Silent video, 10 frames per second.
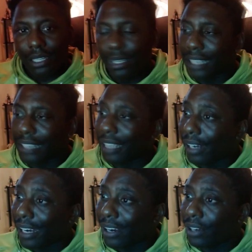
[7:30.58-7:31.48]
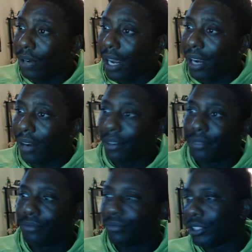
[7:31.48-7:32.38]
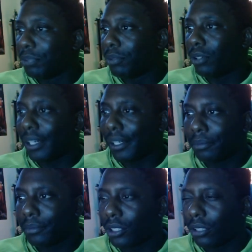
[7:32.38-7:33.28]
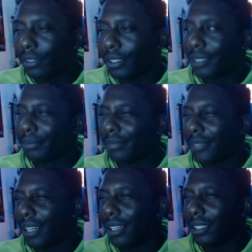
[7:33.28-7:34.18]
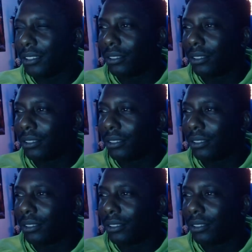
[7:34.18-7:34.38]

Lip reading: that's neither here nor there. It's your boy, Sophus. Hell, Hydra.